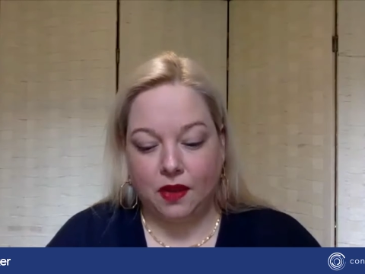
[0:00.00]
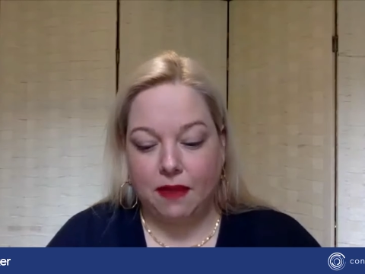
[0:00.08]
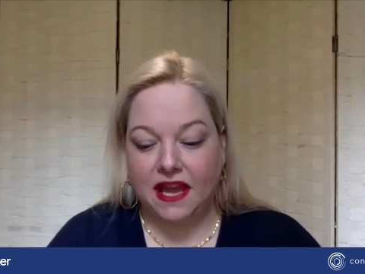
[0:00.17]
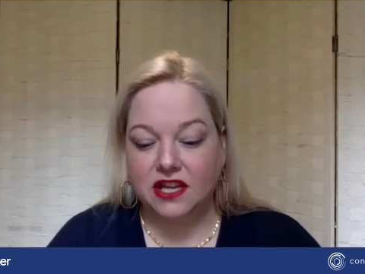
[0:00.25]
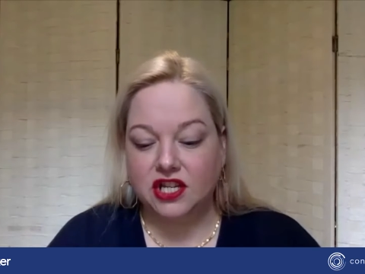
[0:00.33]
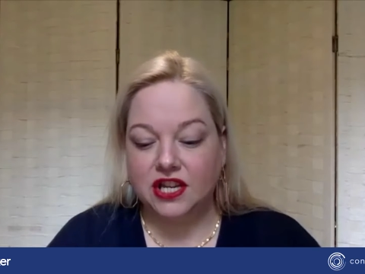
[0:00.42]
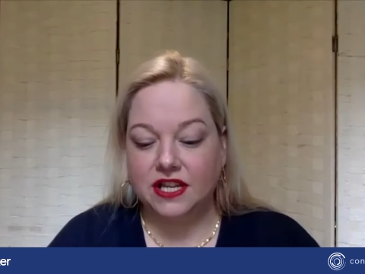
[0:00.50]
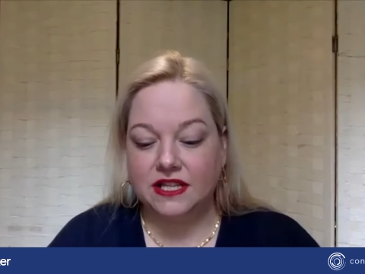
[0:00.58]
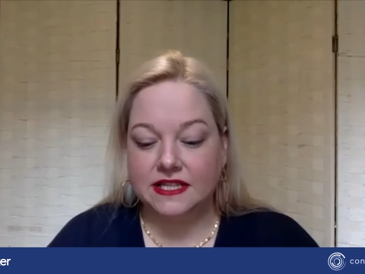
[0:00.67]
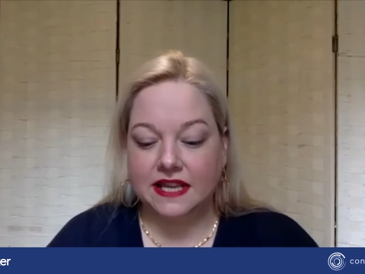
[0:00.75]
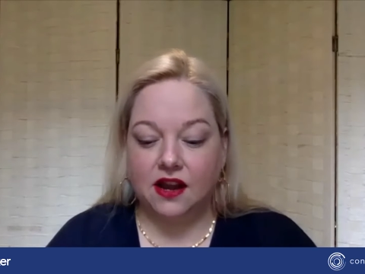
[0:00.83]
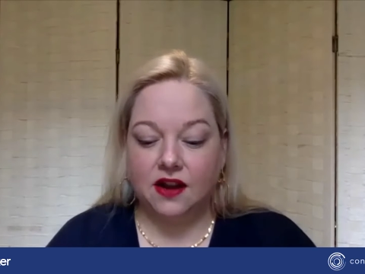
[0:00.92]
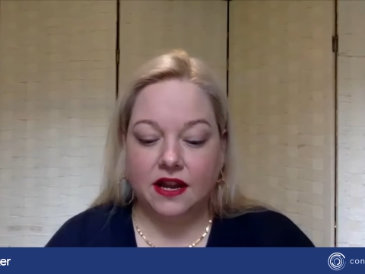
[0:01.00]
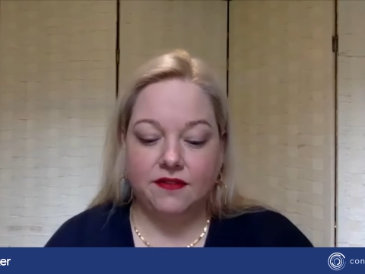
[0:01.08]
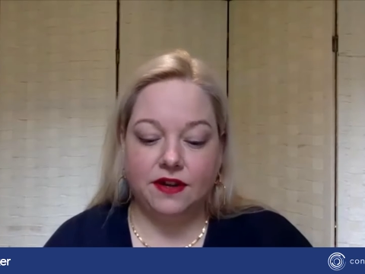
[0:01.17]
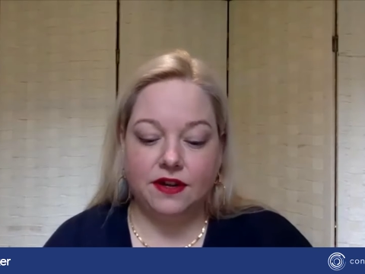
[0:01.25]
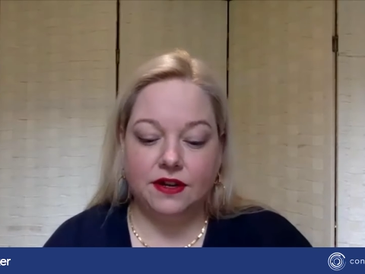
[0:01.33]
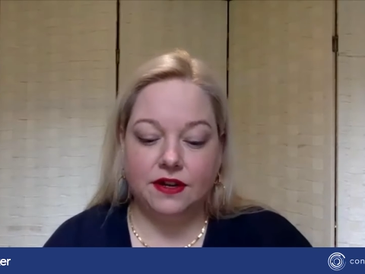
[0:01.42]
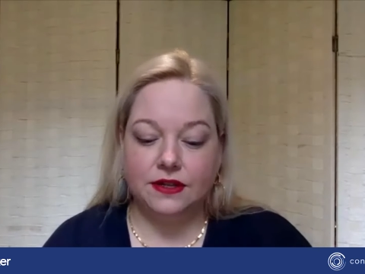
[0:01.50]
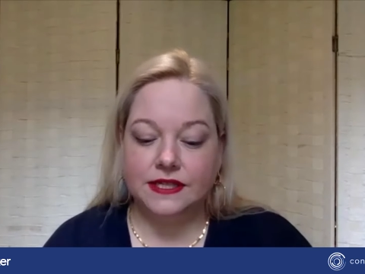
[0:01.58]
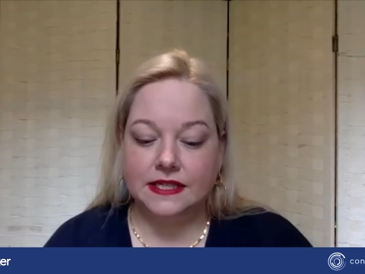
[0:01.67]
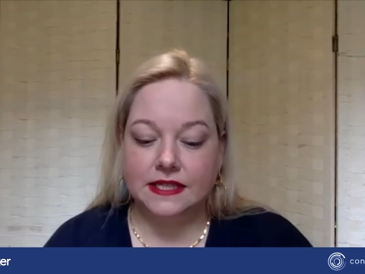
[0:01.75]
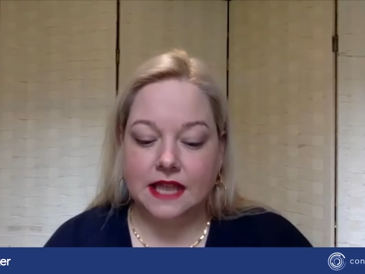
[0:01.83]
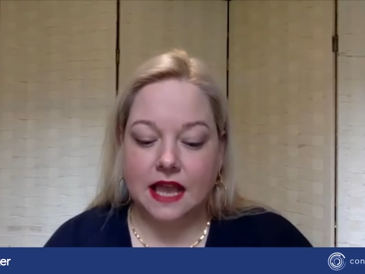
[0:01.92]
patients,
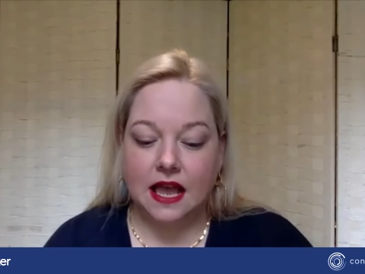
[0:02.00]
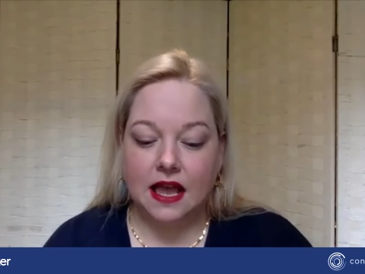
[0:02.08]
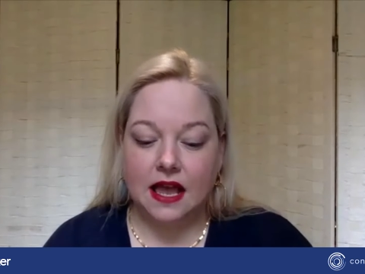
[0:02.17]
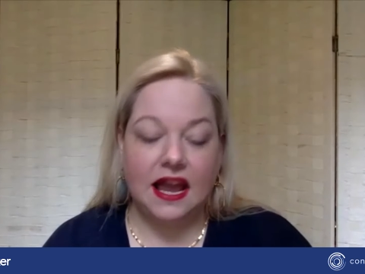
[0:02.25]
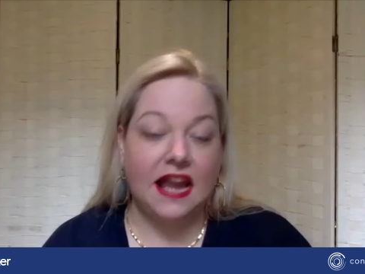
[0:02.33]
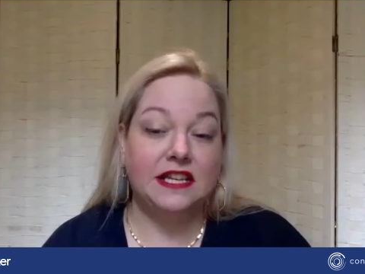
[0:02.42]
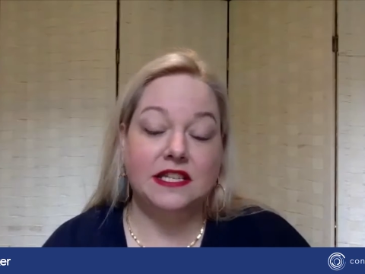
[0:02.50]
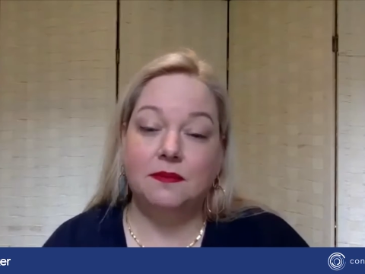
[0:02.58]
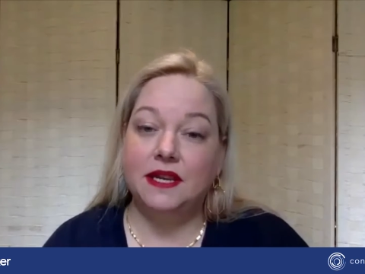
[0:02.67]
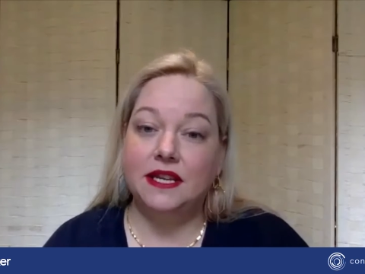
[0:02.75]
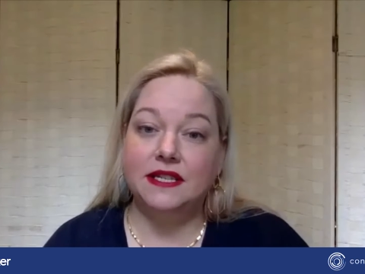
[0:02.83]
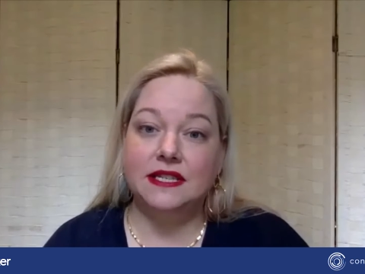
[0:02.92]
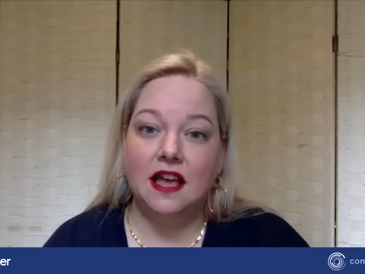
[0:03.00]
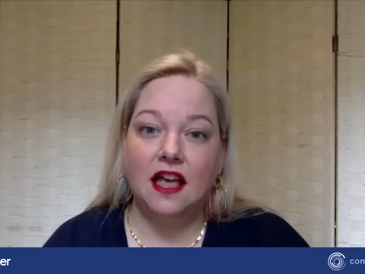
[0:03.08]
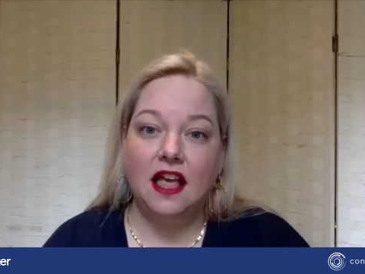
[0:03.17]
caregivers, HCPs,